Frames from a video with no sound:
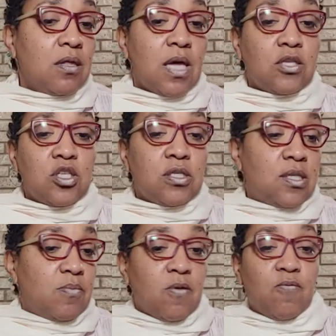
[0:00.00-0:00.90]
that's just
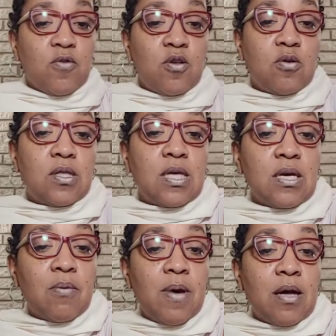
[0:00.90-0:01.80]
something for you to
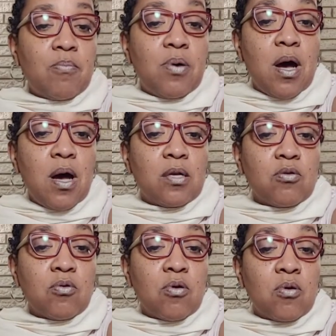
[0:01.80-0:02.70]
think about and
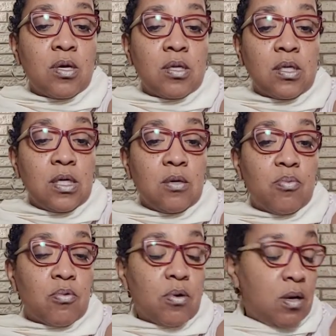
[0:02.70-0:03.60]
ponder on
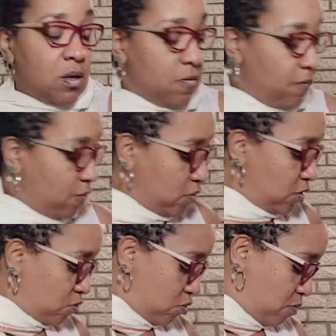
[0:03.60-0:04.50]
Libra for
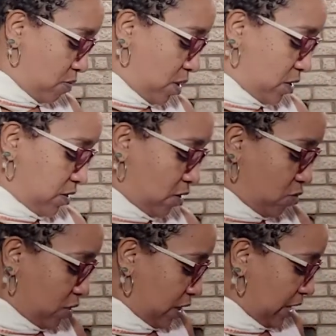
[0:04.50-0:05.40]
your month
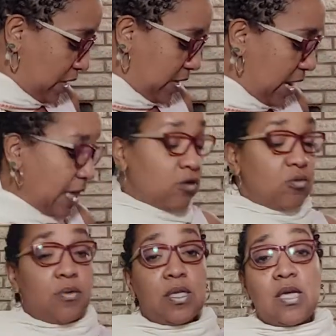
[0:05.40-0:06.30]
going in. I
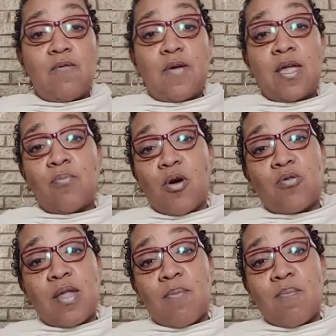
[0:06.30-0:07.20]
do believe in
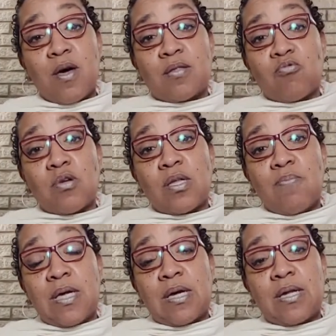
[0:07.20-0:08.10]
birthday month really
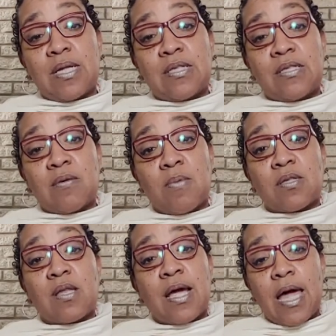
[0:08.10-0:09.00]
being cleansing
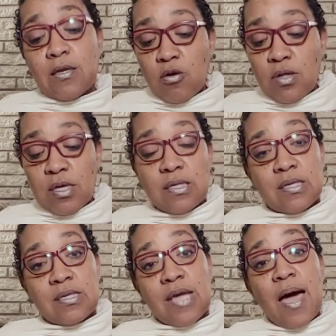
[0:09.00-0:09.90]
months. Like I know that
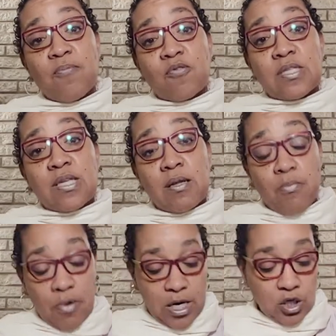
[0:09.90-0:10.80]
it's a time for
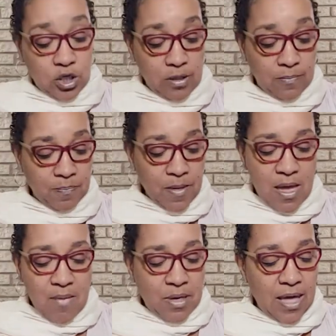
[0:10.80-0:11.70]
celebration,
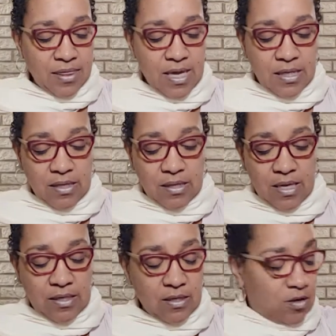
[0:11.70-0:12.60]
but I think that
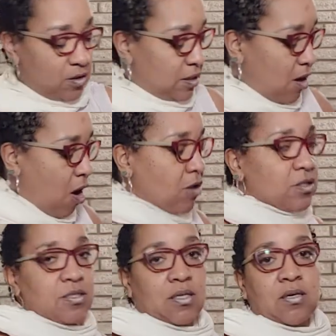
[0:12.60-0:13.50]
it's good
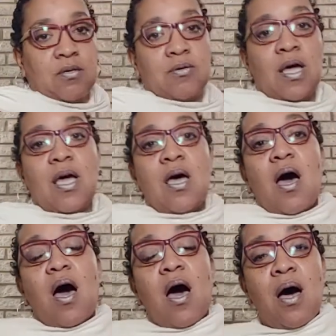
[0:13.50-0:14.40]
also
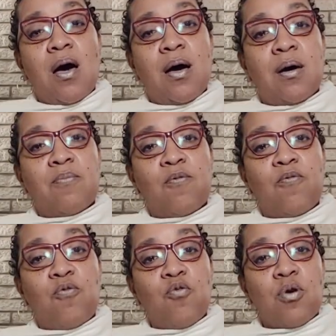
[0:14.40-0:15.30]
um,
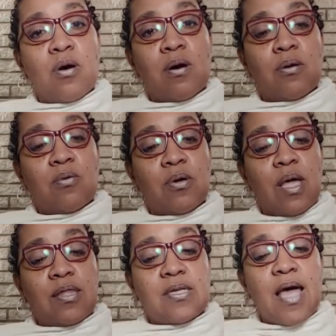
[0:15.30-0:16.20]
for
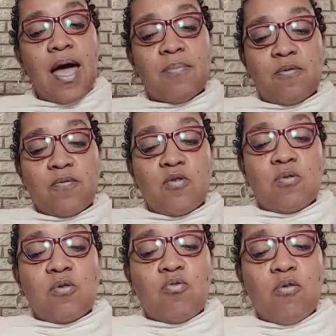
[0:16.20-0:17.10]
at the time of you,
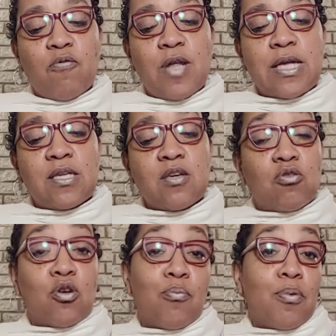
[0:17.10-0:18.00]
you reflecting
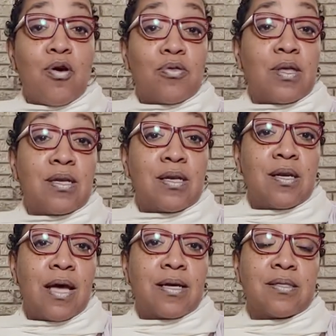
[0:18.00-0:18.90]
on your birth. And then,
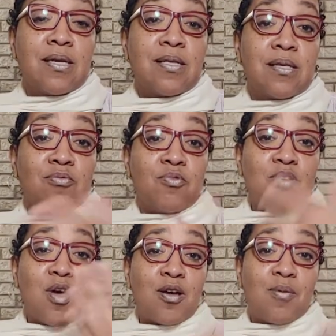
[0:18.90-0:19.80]
like I said, we are
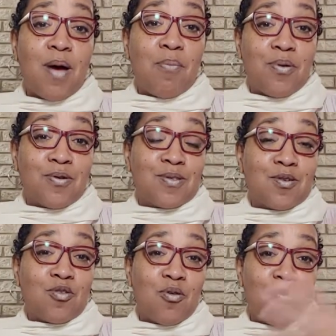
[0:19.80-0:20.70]
talking about birth,
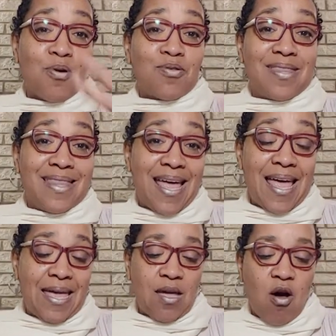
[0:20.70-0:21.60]
so your
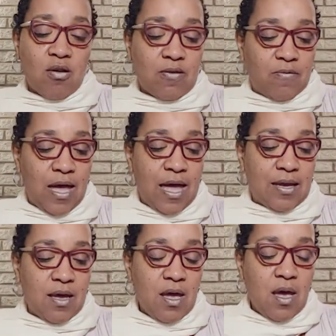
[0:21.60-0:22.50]
birthday, all of that.
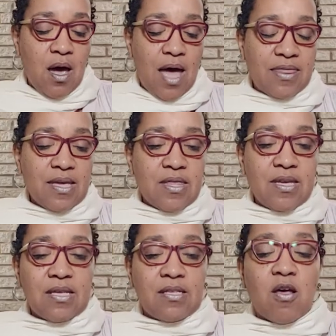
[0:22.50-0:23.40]
I think
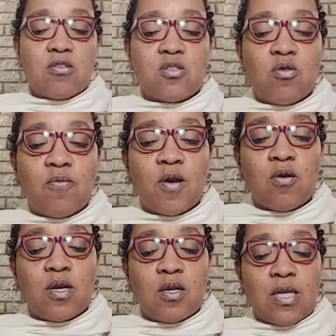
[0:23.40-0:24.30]
that it's also a
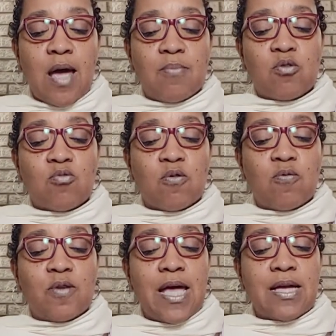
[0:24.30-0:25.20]
very good time to
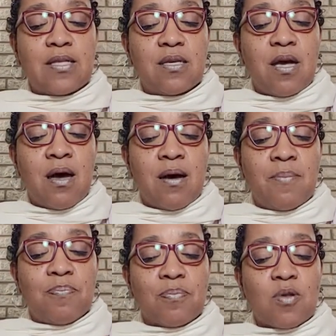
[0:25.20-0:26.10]
reflect
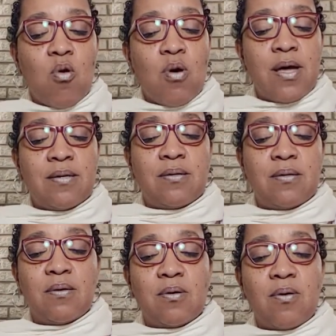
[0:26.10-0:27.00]
um,
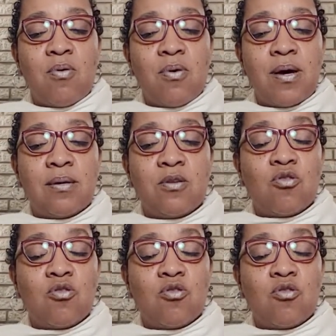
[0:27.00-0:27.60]
on on